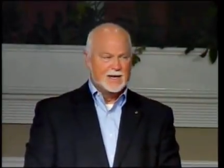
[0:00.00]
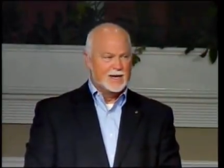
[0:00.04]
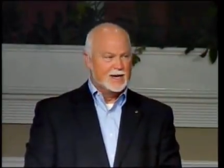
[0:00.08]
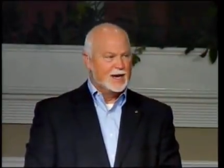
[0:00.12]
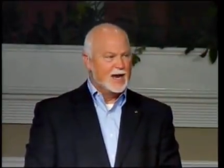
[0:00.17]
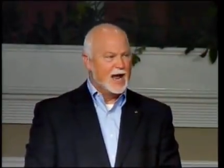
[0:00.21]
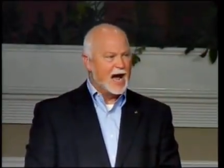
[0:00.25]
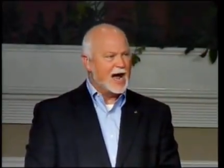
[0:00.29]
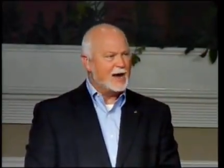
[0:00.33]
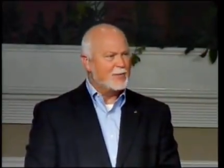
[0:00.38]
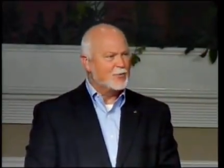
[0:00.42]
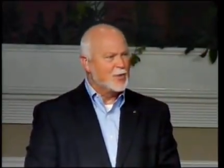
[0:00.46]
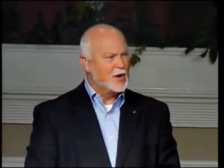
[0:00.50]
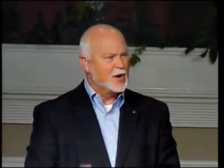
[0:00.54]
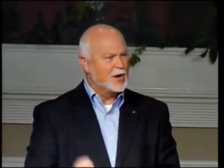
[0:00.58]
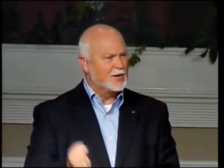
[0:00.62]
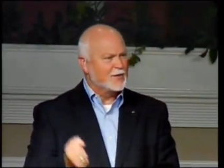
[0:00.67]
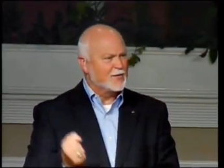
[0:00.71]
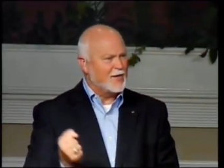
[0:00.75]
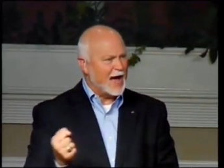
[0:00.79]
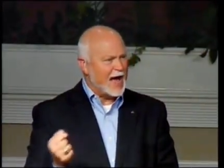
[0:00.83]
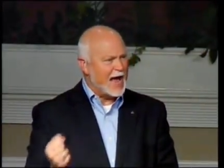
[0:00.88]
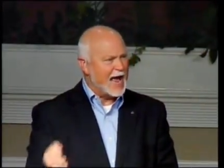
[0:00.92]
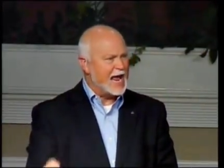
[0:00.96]
Not one
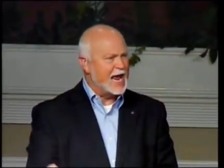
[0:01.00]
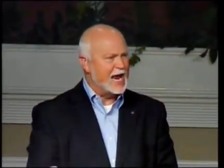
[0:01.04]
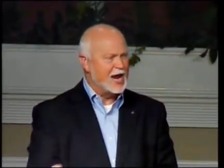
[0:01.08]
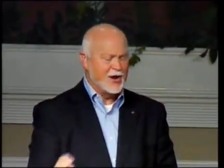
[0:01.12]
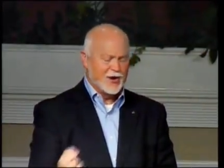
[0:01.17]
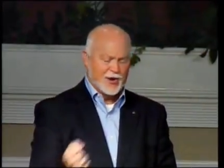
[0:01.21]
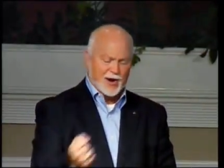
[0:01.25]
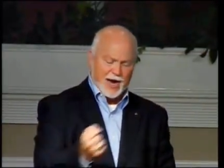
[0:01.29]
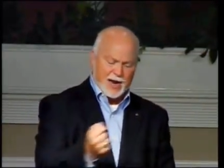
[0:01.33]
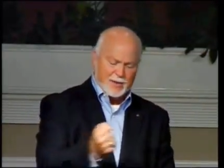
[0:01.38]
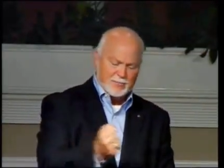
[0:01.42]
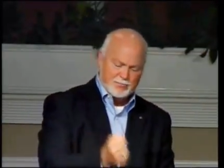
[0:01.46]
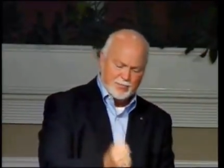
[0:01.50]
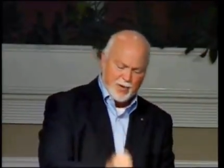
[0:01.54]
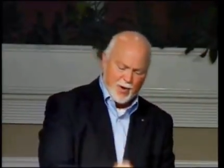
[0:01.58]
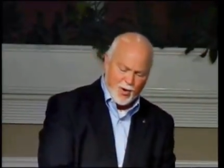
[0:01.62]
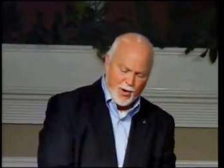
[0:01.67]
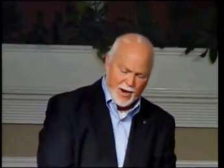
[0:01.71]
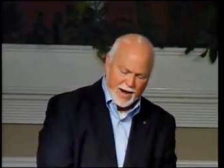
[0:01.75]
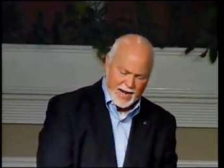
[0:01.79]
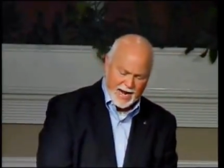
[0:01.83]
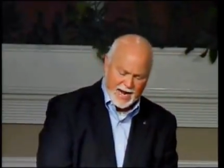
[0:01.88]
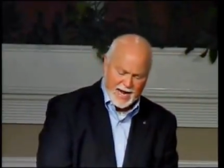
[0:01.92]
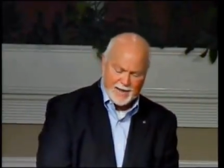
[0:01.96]
of anger and
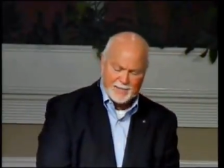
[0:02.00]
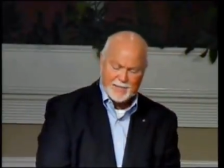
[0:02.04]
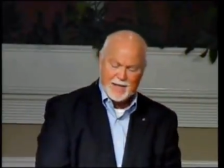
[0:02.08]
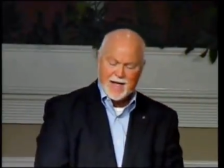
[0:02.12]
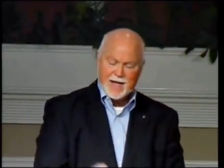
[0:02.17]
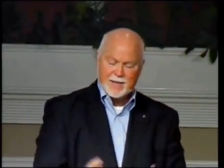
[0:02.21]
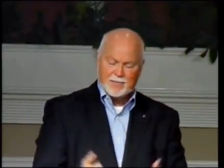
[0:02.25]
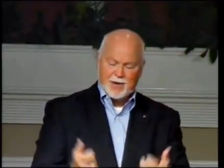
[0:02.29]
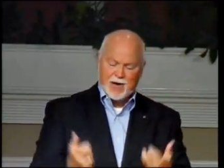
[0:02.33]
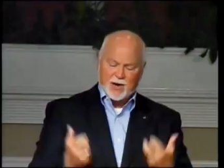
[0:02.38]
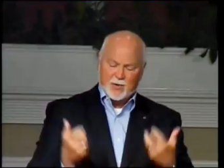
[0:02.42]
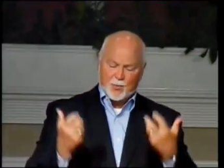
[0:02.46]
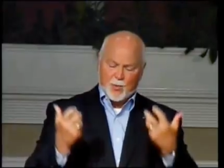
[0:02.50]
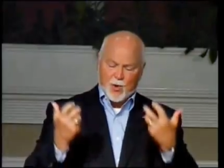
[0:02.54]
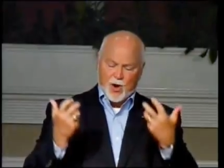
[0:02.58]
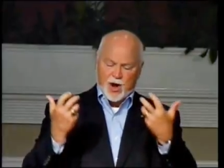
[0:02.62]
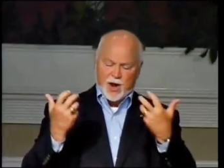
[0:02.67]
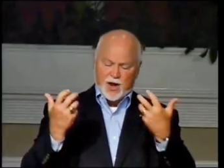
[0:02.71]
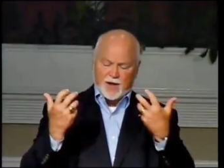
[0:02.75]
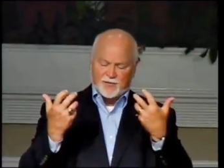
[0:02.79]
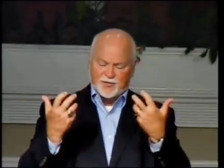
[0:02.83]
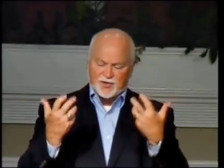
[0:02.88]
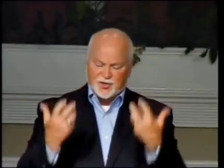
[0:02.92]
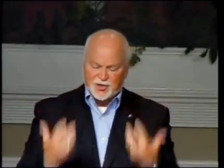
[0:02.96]
boiling up, but one
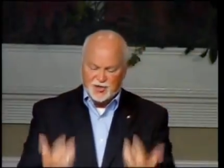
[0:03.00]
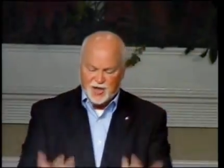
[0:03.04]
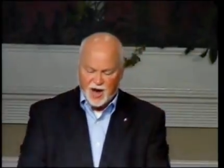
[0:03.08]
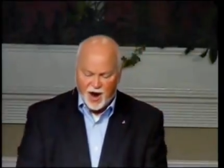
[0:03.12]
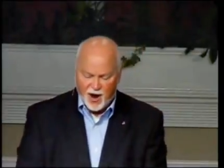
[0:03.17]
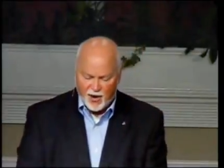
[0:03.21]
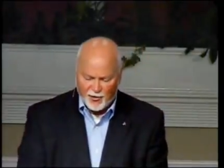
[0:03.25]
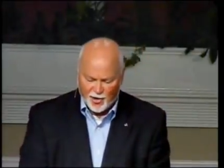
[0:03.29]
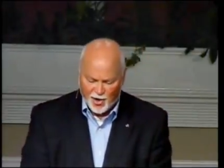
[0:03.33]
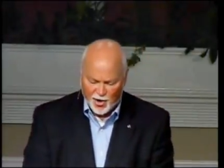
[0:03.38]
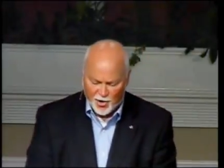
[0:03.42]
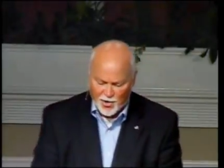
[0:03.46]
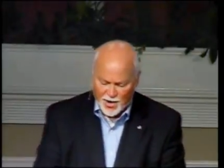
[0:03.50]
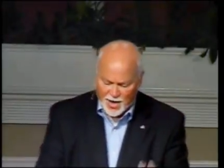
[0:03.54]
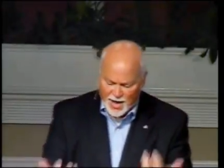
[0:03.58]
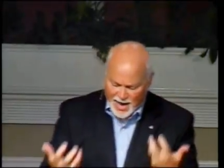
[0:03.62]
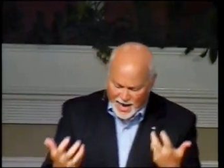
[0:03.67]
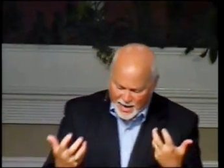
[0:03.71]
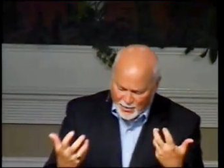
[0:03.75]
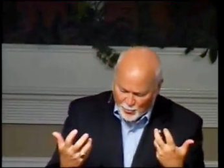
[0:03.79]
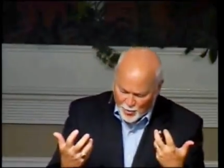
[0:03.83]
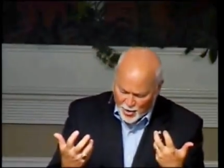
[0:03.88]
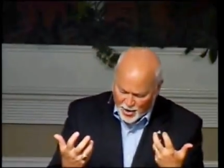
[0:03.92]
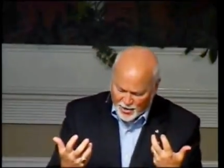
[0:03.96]
of sorrow
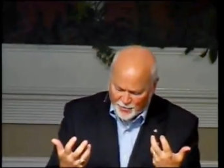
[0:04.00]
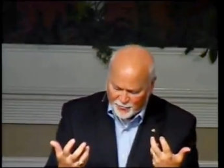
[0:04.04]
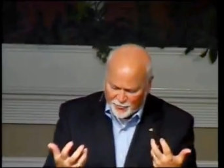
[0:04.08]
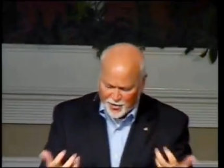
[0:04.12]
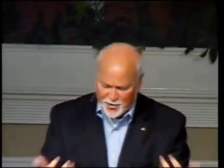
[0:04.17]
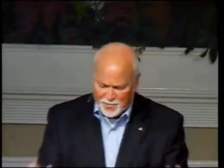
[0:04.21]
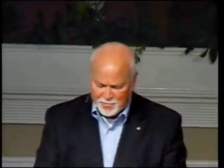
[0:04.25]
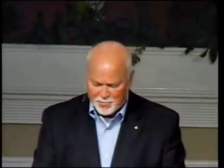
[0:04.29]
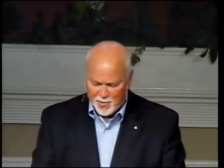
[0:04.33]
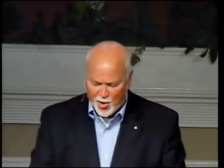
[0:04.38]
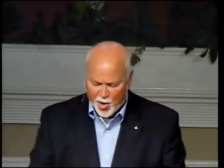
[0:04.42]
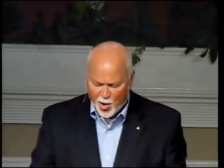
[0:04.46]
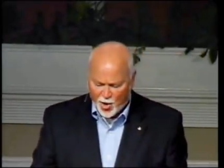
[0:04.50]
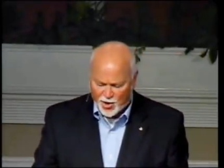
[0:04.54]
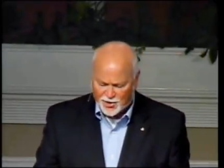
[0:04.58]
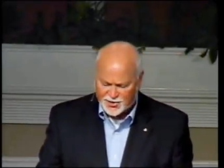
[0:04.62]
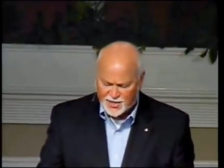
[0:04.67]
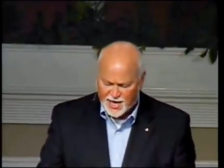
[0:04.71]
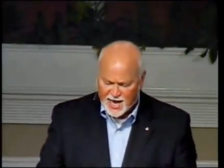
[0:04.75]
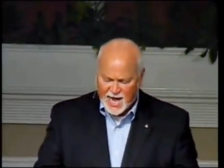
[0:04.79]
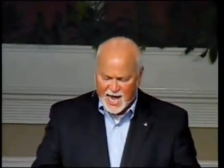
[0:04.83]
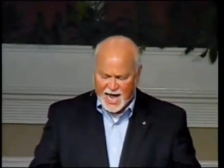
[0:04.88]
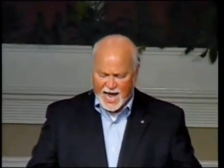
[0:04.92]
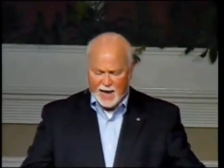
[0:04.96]
and one of remorse
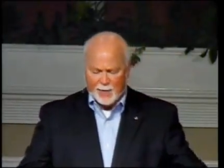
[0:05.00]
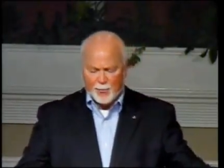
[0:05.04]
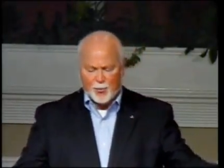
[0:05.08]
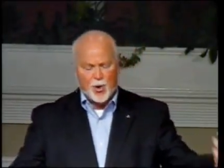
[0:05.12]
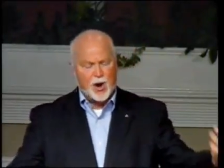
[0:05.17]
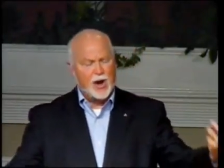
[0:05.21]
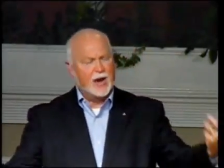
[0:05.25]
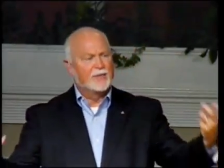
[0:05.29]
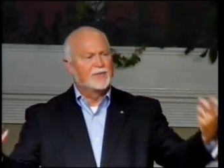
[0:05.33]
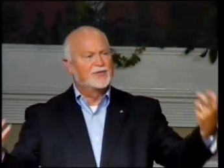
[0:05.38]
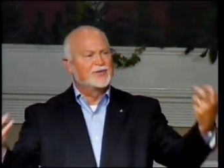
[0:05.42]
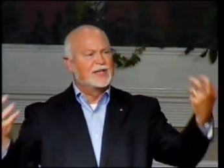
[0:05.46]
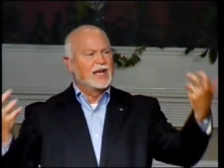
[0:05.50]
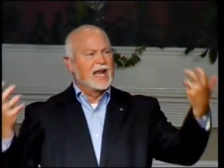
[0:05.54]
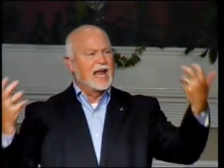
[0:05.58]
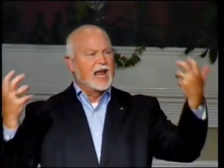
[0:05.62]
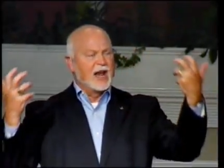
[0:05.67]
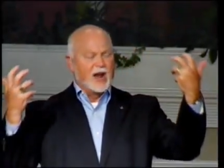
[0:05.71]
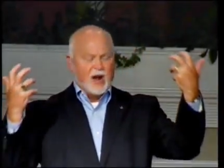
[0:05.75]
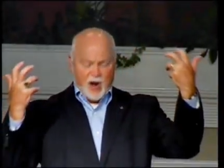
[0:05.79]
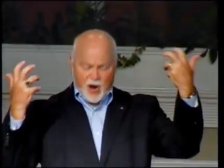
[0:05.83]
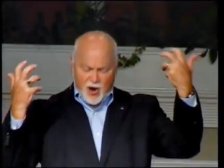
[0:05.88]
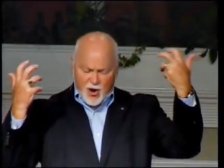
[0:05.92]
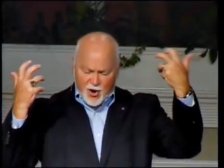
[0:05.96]
and one of saying,
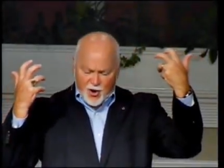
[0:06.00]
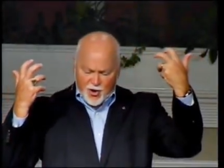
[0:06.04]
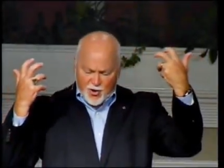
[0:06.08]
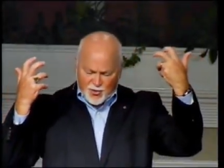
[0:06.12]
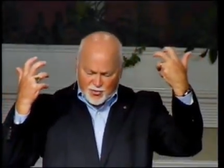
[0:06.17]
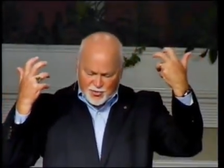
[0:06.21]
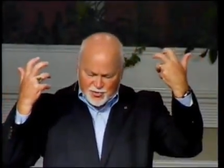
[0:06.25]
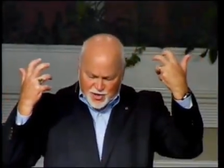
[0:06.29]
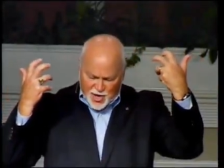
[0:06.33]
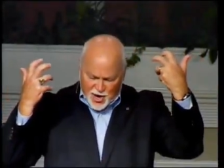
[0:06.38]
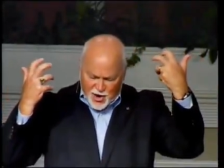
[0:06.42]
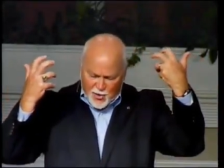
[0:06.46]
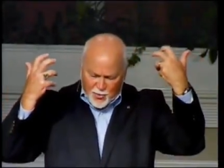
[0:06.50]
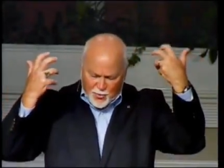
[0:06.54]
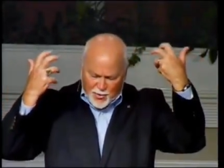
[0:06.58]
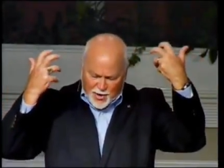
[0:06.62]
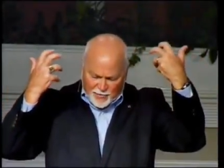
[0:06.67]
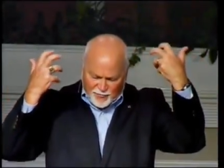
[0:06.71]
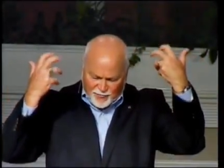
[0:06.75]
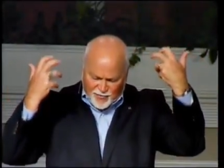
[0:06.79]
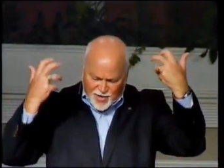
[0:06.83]
Oh, no, we've